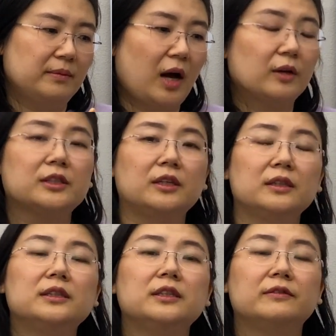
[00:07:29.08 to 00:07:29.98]

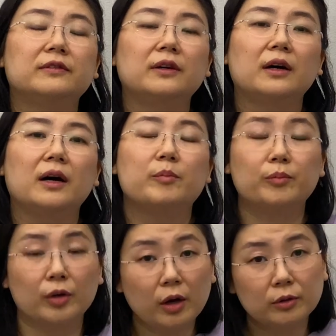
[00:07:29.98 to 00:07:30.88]
alternative
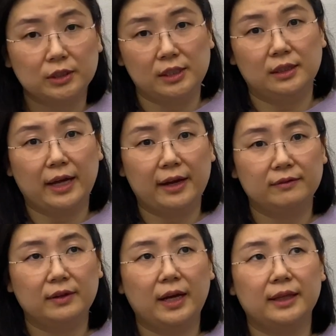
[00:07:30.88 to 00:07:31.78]
approach in life,
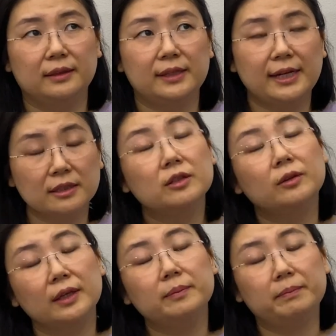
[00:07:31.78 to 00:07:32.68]
and that
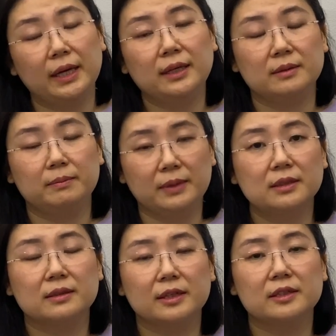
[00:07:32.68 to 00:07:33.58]
still
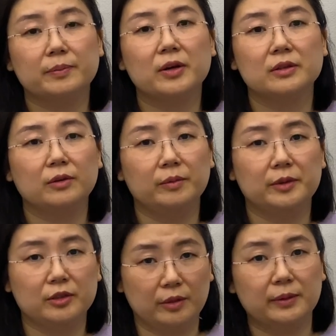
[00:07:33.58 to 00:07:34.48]
means this person will be
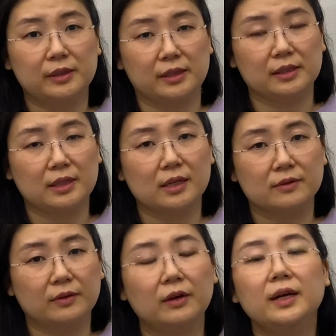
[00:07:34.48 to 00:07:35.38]
super
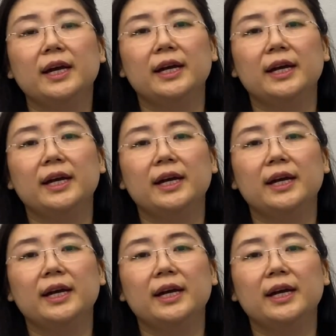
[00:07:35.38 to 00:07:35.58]
successful.